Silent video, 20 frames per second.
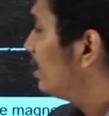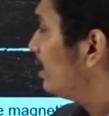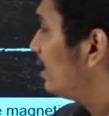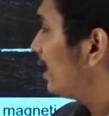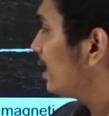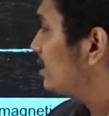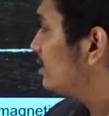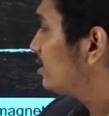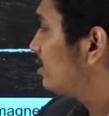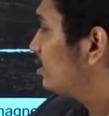
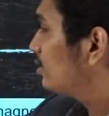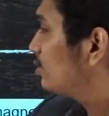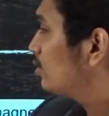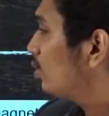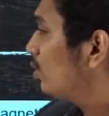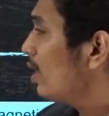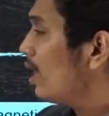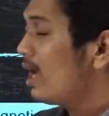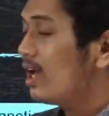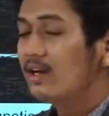Next,
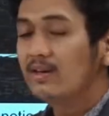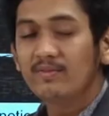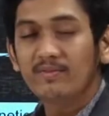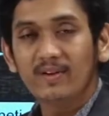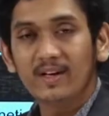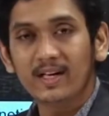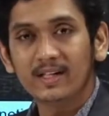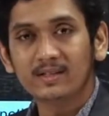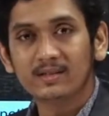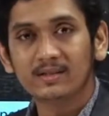solar
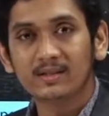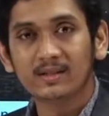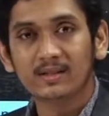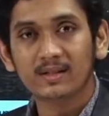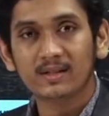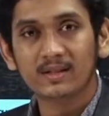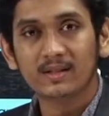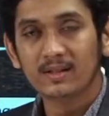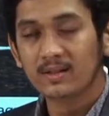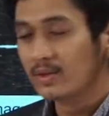flares.
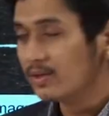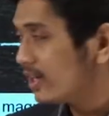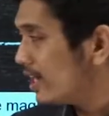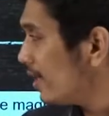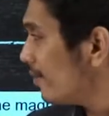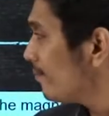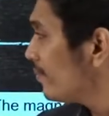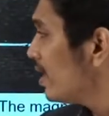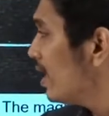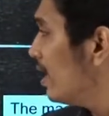
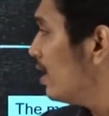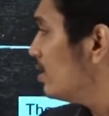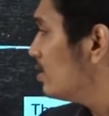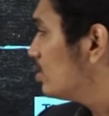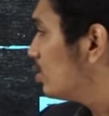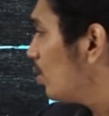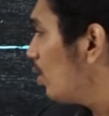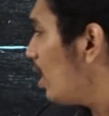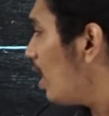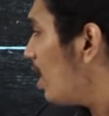Okay,
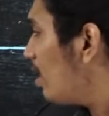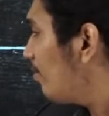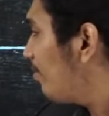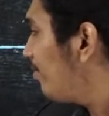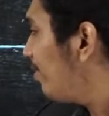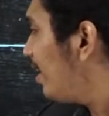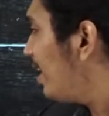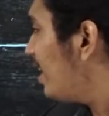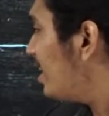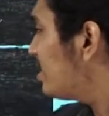solar
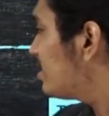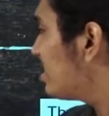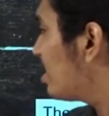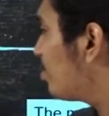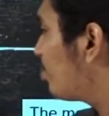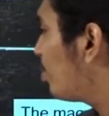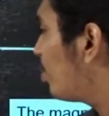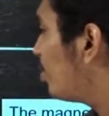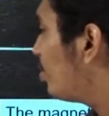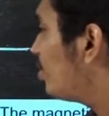flares are
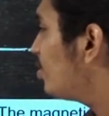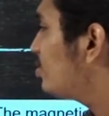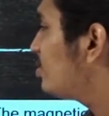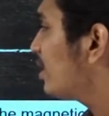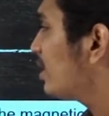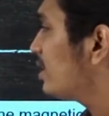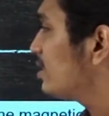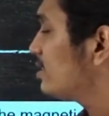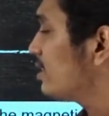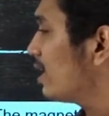produced
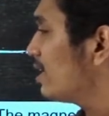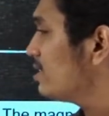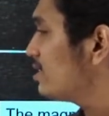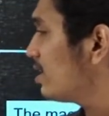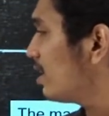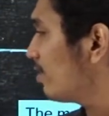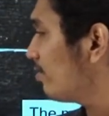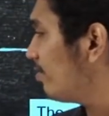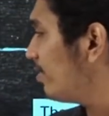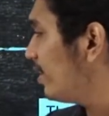on the sun
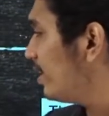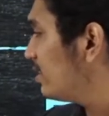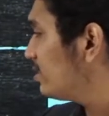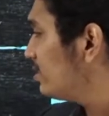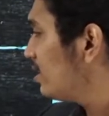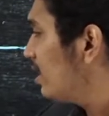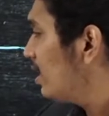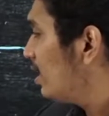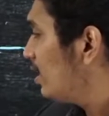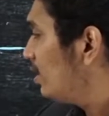surface
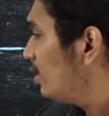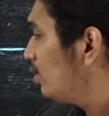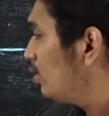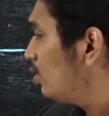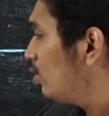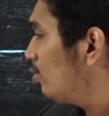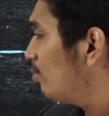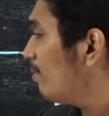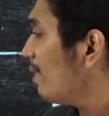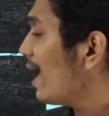due
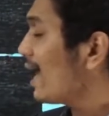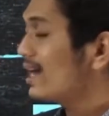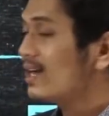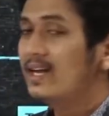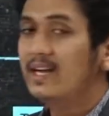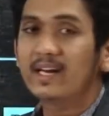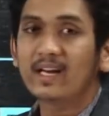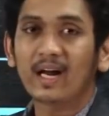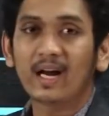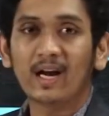to
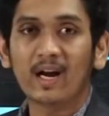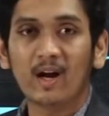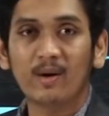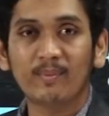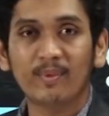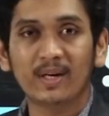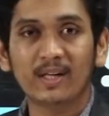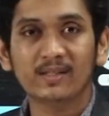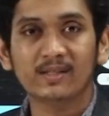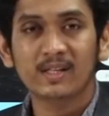magnetic
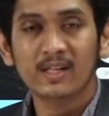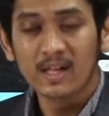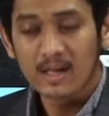anomalies.